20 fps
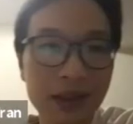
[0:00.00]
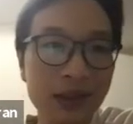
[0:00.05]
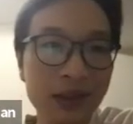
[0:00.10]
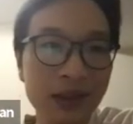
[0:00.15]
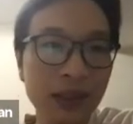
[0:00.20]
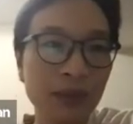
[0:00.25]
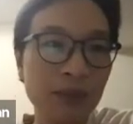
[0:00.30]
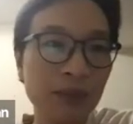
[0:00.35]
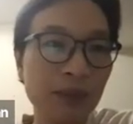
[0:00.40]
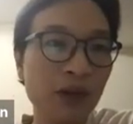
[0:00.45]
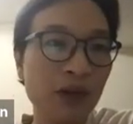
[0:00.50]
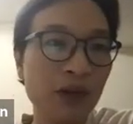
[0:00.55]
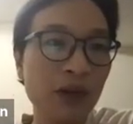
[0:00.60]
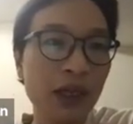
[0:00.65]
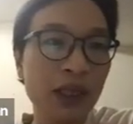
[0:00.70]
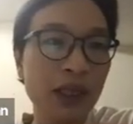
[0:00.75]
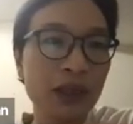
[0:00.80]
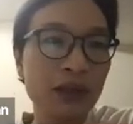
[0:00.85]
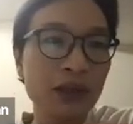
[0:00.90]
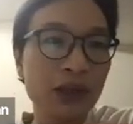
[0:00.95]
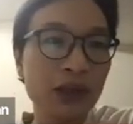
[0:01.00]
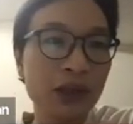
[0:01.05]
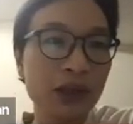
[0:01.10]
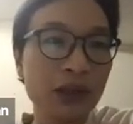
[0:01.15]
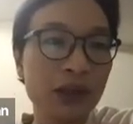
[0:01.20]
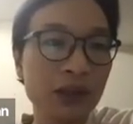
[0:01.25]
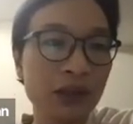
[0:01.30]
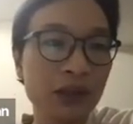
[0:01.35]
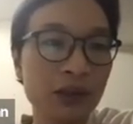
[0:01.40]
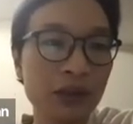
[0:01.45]
simple, right? You
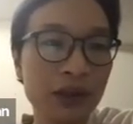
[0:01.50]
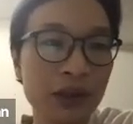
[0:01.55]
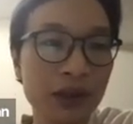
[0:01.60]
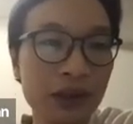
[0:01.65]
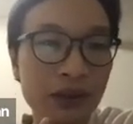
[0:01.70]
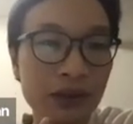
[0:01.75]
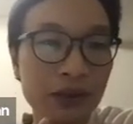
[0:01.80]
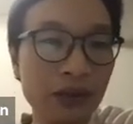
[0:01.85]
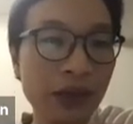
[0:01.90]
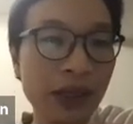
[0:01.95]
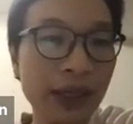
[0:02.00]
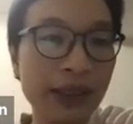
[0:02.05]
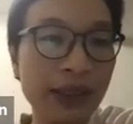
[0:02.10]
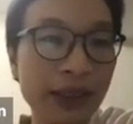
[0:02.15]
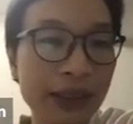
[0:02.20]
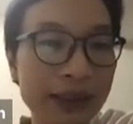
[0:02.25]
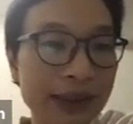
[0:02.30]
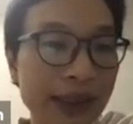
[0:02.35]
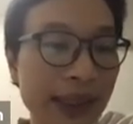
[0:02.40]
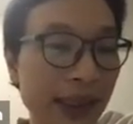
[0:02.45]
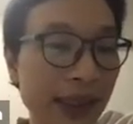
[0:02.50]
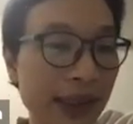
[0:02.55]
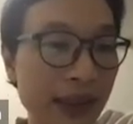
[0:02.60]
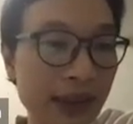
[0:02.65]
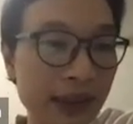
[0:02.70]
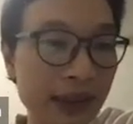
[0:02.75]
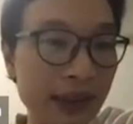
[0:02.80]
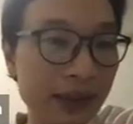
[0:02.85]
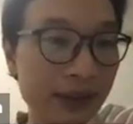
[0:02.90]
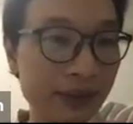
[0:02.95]
just write
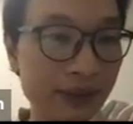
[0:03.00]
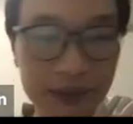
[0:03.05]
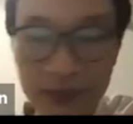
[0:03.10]
exactly,